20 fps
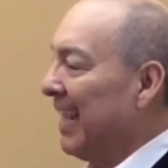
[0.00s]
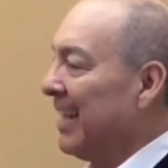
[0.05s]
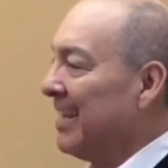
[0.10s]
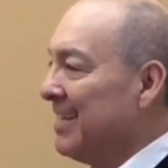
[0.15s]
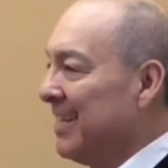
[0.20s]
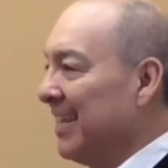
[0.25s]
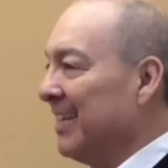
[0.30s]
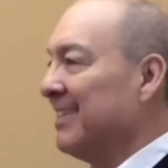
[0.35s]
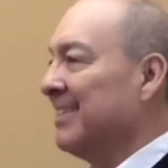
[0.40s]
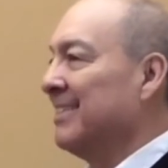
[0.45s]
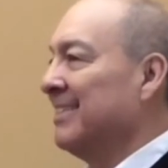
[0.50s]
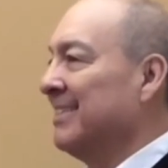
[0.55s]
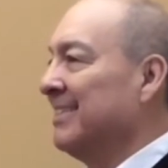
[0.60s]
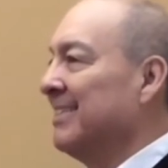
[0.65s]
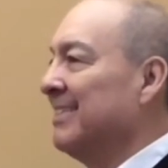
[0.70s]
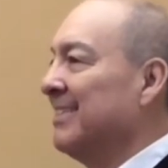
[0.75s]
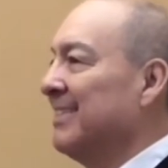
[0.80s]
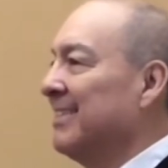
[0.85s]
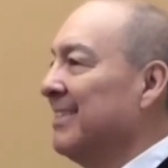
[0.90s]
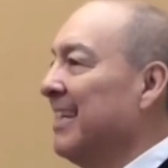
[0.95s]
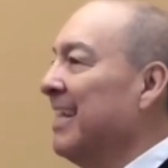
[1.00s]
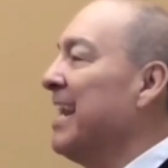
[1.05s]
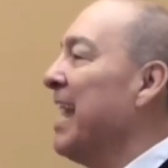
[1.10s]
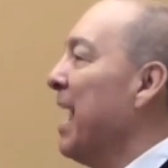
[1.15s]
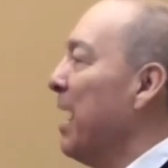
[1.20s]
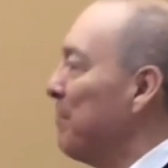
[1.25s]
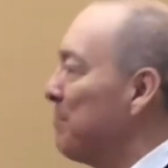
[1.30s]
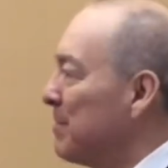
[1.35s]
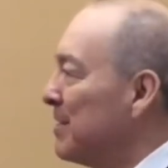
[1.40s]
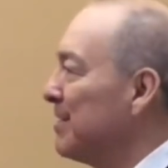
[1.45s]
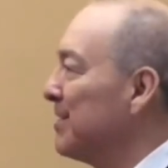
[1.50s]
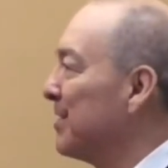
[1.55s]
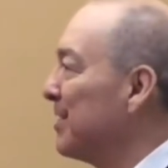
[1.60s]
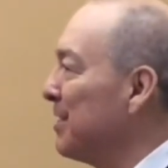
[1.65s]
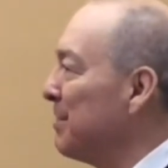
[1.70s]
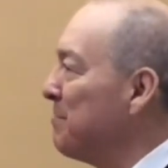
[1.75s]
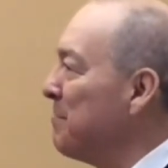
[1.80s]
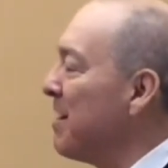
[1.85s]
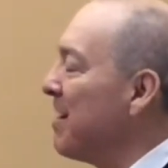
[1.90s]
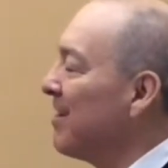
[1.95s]
And yet, it
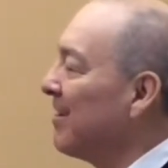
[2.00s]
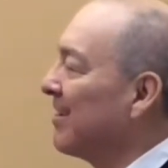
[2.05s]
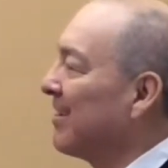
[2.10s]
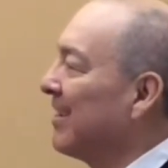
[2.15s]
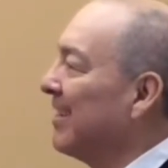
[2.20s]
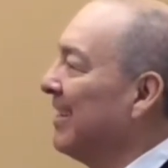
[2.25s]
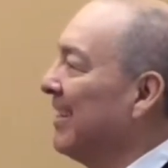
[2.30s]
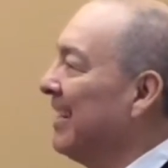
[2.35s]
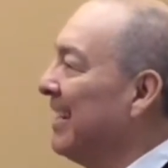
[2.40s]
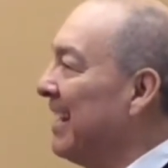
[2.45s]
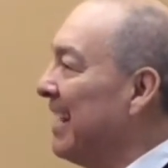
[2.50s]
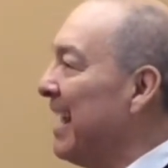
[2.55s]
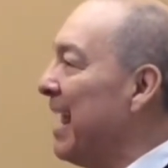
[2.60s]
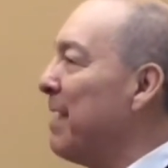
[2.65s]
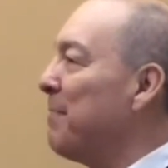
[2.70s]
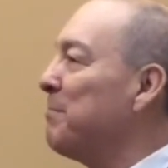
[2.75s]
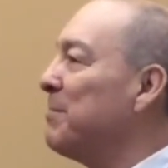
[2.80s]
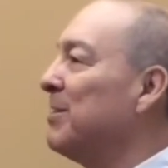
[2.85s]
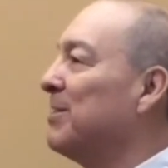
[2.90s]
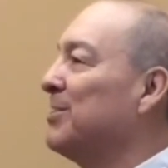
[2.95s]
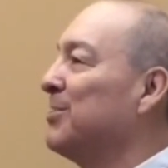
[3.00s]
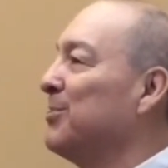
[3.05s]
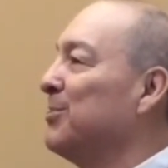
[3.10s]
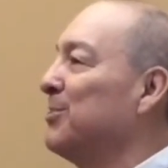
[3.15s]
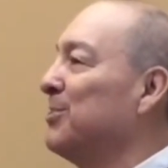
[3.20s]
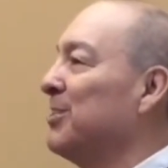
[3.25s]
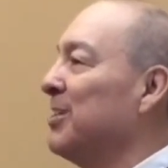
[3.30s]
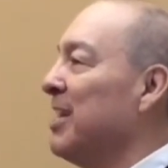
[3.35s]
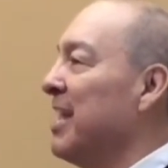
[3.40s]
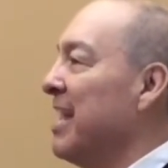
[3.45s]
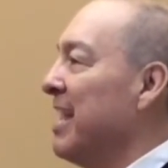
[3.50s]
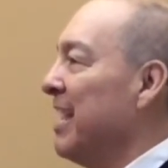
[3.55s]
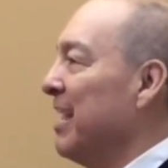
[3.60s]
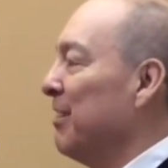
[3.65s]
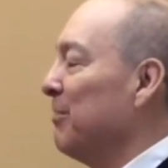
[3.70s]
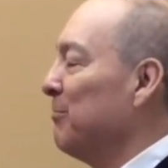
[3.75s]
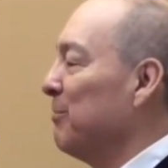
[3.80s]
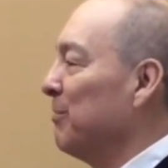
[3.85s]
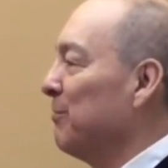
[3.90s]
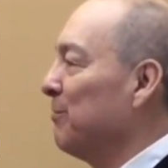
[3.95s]
happens in America. And it happened to
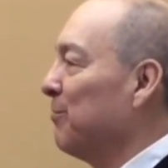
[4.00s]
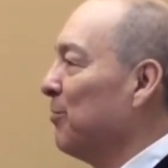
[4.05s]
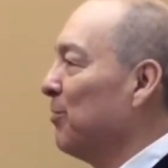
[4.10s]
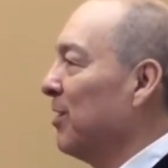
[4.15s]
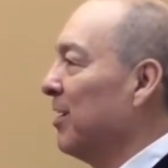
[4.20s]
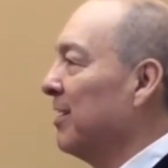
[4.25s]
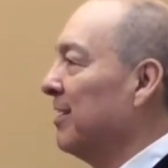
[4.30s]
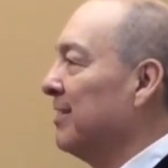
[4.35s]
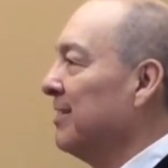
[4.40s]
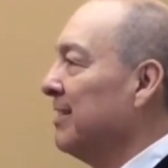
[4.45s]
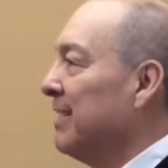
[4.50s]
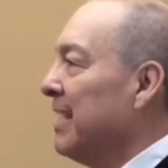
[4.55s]
Henry Ford.